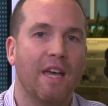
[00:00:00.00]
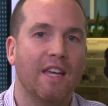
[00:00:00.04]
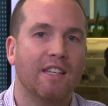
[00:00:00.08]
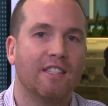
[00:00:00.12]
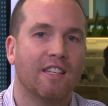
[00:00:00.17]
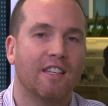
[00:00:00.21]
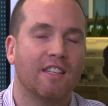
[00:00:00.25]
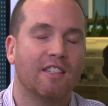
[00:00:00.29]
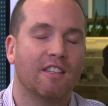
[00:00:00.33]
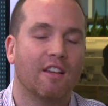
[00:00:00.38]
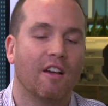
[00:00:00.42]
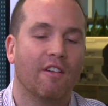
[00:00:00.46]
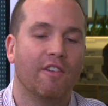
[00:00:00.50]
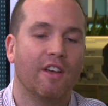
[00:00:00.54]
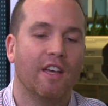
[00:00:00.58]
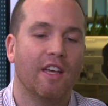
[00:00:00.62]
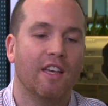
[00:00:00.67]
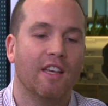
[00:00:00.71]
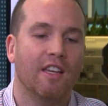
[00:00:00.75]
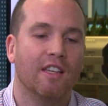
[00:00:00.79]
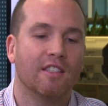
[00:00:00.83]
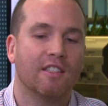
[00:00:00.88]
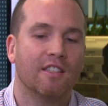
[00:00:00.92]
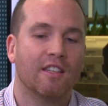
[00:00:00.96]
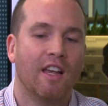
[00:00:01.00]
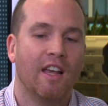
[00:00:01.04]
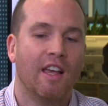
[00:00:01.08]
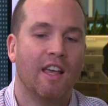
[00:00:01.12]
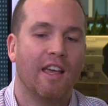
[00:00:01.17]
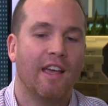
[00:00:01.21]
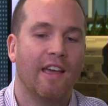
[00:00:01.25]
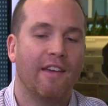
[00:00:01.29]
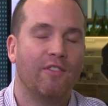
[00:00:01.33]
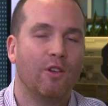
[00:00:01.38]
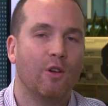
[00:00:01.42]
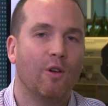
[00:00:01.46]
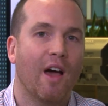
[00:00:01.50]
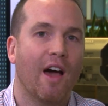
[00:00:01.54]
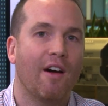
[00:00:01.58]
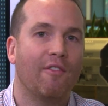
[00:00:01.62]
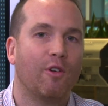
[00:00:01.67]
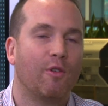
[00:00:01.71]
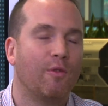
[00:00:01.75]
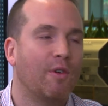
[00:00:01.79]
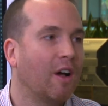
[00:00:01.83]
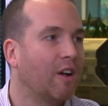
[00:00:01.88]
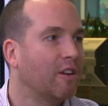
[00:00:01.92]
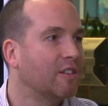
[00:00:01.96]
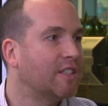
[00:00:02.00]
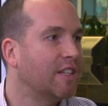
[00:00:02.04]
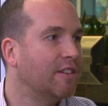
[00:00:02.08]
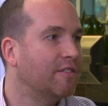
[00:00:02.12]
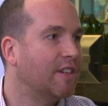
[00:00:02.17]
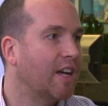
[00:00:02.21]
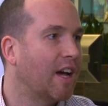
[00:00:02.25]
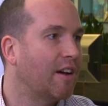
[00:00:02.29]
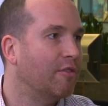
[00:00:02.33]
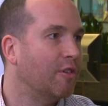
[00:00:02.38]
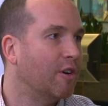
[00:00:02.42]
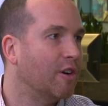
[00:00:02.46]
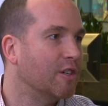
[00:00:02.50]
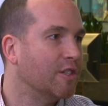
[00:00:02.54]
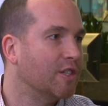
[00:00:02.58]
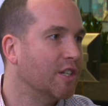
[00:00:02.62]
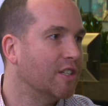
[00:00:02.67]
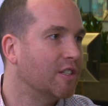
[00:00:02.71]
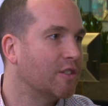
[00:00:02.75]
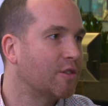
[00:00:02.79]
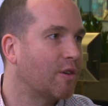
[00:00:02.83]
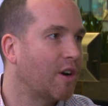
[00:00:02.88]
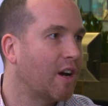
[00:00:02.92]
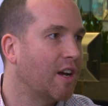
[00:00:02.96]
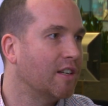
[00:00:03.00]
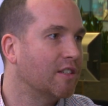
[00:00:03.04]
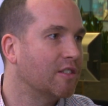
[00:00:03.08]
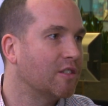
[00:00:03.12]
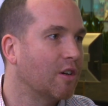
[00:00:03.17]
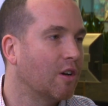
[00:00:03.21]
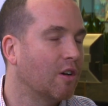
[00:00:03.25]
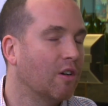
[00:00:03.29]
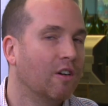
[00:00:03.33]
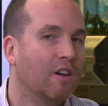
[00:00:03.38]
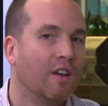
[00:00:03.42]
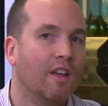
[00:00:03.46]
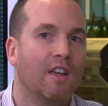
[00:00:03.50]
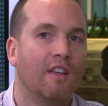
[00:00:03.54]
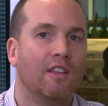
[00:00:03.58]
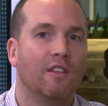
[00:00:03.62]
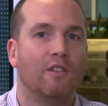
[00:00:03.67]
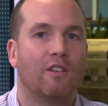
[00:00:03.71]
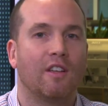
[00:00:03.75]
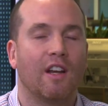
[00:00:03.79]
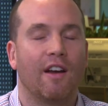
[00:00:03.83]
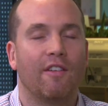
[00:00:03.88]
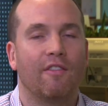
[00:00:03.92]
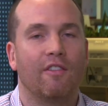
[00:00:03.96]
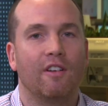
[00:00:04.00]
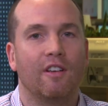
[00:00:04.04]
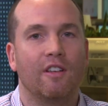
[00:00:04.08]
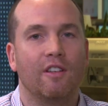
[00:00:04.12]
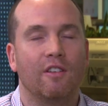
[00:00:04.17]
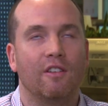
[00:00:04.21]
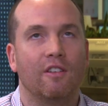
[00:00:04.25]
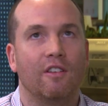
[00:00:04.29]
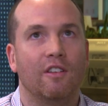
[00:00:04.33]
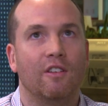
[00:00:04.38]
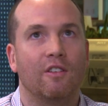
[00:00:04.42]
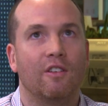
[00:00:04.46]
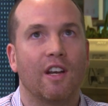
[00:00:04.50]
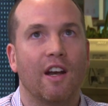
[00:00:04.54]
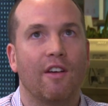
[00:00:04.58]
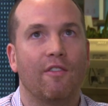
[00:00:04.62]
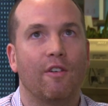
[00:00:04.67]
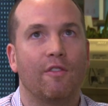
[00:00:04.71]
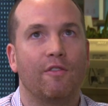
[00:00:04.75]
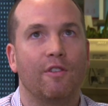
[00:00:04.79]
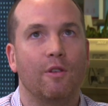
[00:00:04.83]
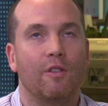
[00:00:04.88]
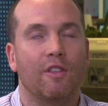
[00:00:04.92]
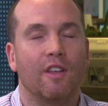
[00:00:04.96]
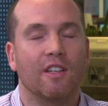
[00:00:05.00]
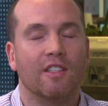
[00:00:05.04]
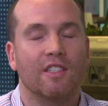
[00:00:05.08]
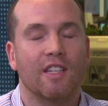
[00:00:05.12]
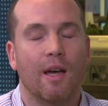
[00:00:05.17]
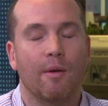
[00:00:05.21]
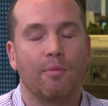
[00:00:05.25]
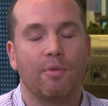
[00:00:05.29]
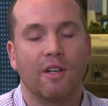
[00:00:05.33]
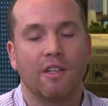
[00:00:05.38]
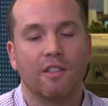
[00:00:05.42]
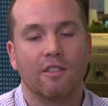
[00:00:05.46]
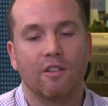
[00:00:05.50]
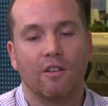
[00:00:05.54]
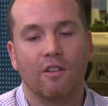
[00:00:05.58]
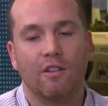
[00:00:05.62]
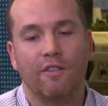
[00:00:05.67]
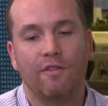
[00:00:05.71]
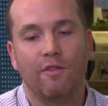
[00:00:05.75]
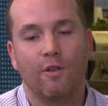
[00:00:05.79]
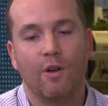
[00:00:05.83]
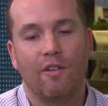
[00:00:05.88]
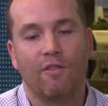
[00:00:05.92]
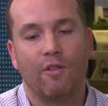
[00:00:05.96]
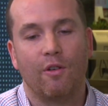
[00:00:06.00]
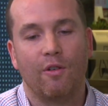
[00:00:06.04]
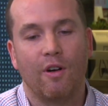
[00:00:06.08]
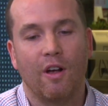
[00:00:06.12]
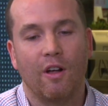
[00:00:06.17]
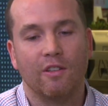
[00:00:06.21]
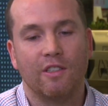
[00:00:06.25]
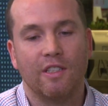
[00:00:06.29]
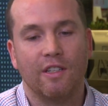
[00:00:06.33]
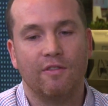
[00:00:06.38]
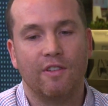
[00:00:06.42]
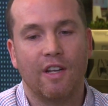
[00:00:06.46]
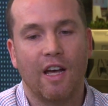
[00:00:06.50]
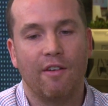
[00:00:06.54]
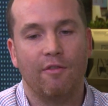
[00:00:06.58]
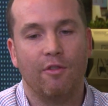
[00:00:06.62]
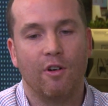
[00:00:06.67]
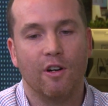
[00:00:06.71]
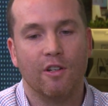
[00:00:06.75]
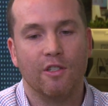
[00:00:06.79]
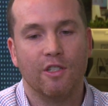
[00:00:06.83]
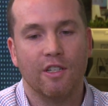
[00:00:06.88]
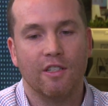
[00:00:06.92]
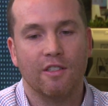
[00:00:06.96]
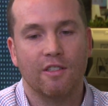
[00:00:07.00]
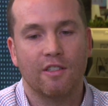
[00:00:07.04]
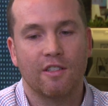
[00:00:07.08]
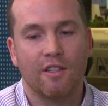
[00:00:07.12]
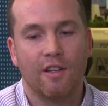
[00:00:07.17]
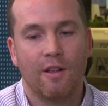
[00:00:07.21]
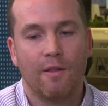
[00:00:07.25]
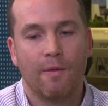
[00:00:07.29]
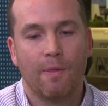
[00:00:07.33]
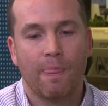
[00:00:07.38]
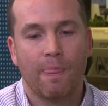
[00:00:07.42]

basis of it is if you have a relative divergence, right? So you can have a few things happening. So if you have a relative divergence,